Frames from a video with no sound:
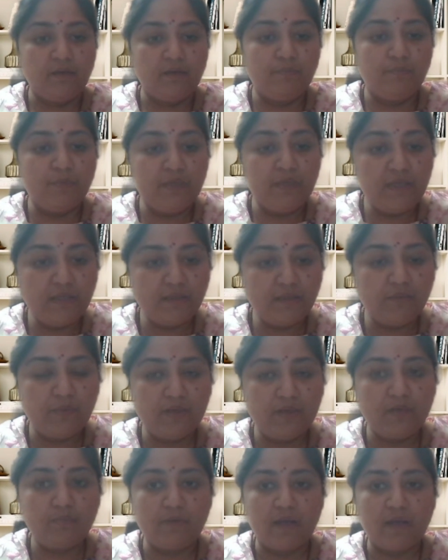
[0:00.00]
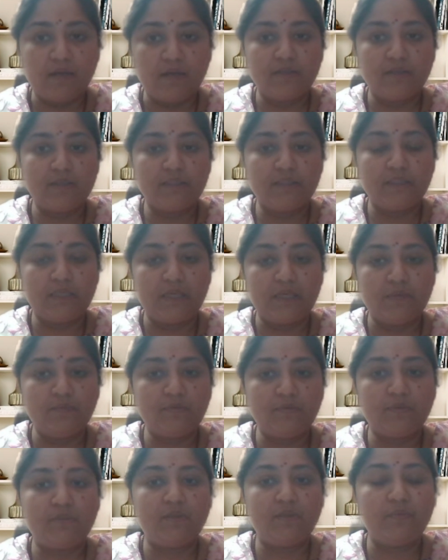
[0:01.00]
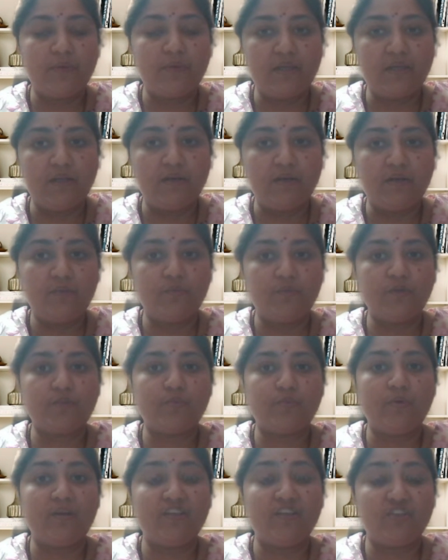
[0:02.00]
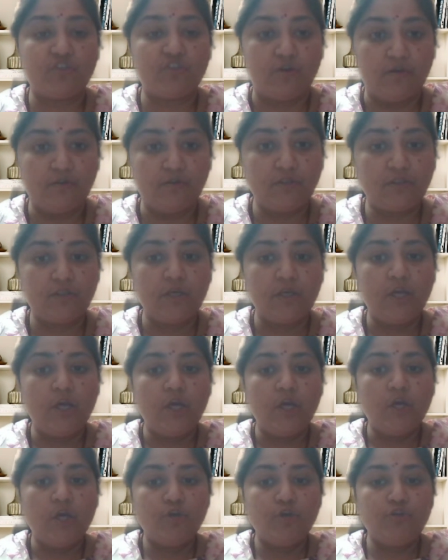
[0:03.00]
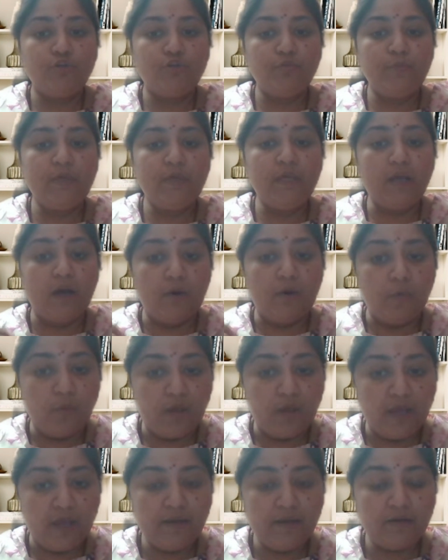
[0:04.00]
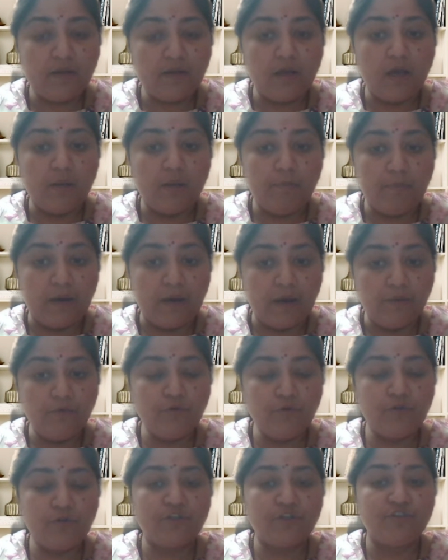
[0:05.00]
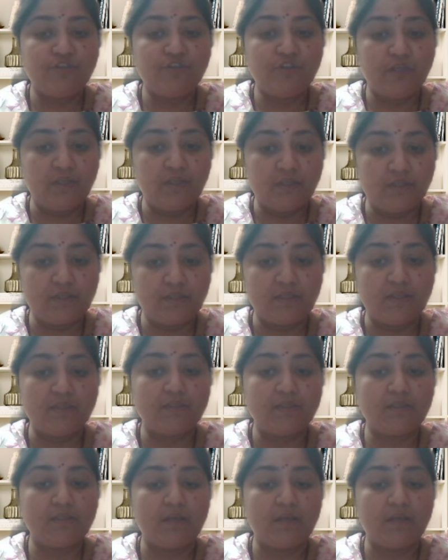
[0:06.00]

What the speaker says: being the very practice, gives the very individual a chance to be aware about the instance,